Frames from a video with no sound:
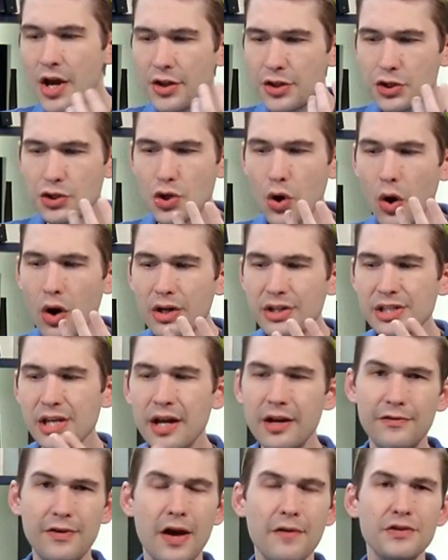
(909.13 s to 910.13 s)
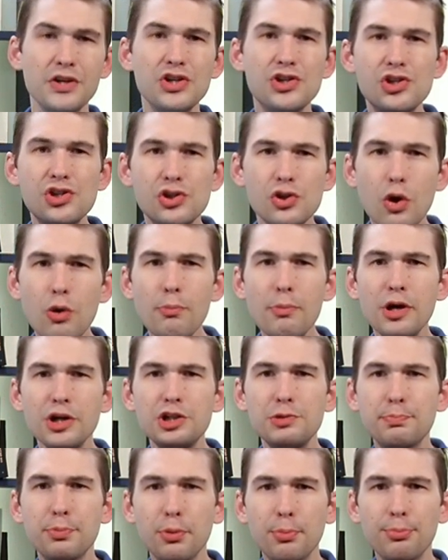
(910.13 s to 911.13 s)
The dark side of having so
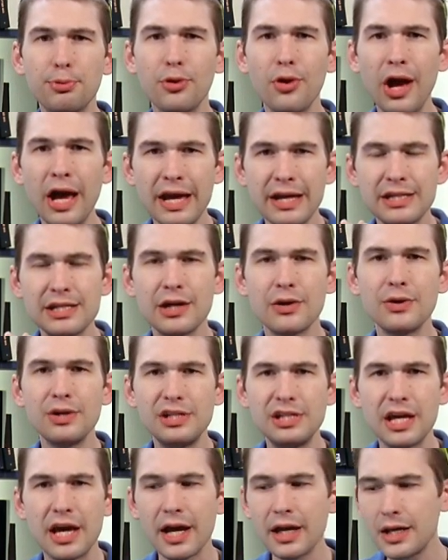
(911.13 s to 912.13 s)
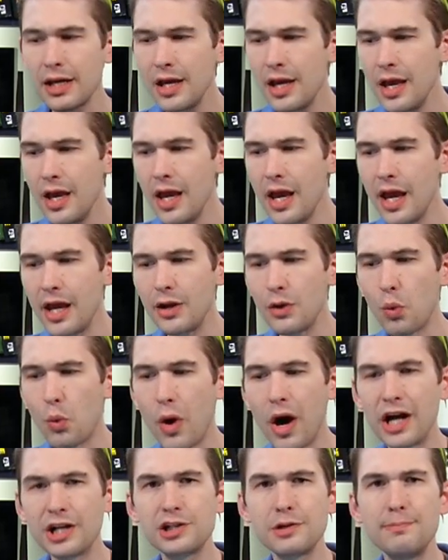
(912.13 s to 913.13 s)
much proprietary tech in a
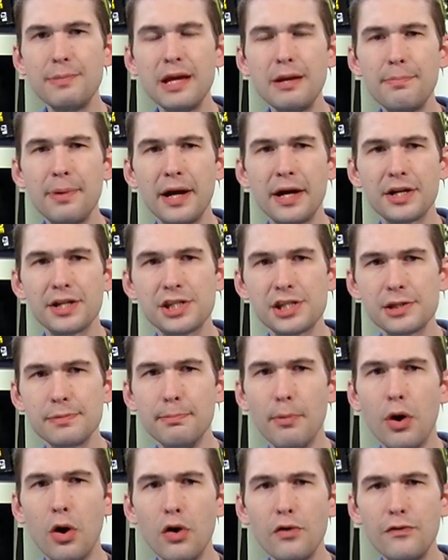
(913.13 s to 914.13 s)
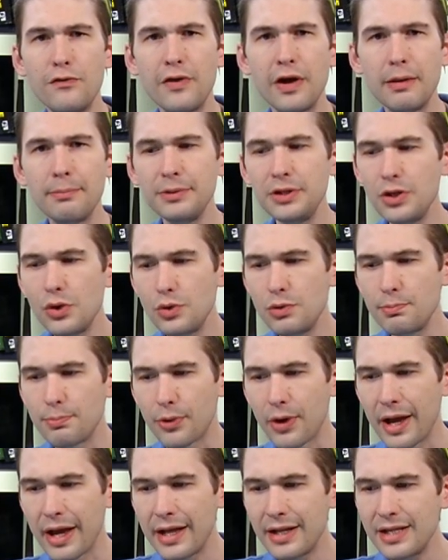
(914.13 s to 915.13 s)
watch made by a small family owned
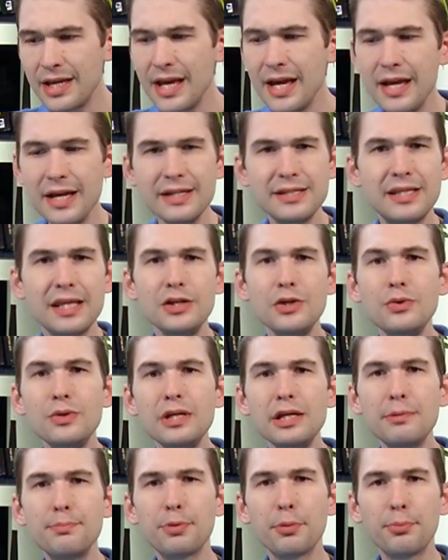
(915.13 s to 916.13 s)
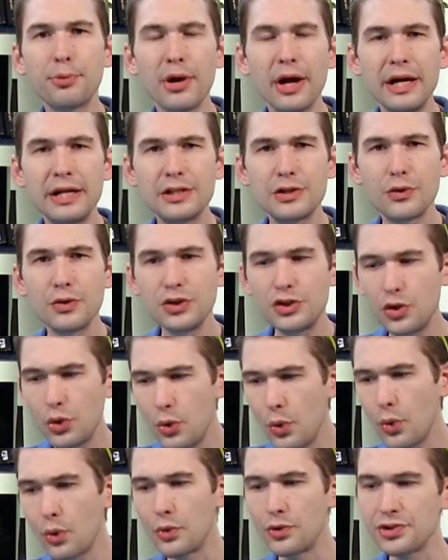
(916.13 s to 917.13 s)
brand is that you need proprietary
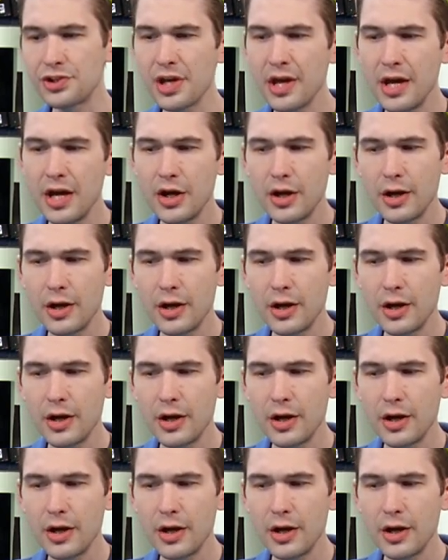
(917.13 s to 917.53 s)
tools